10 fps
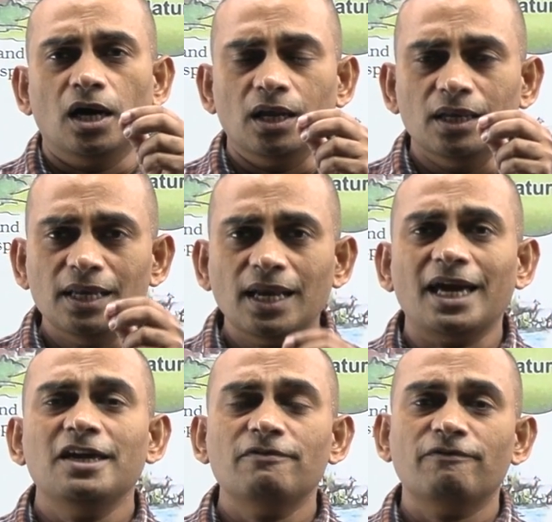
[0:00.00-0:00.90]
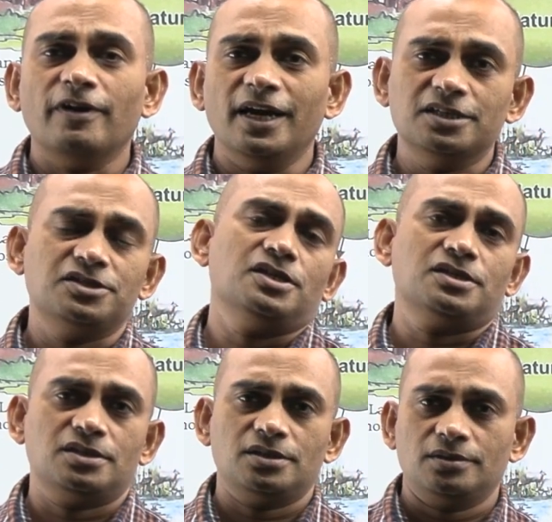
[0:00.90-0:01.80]
a life
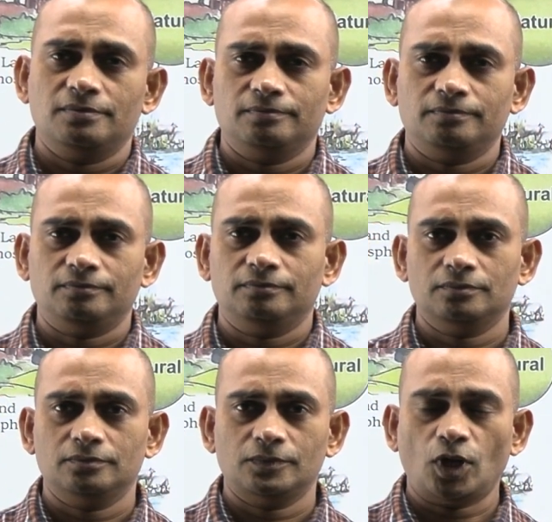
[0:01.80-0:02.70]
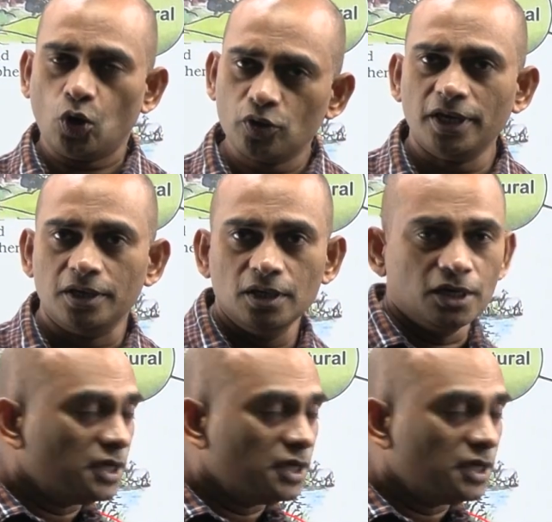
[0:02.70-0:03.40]
exists. Okay,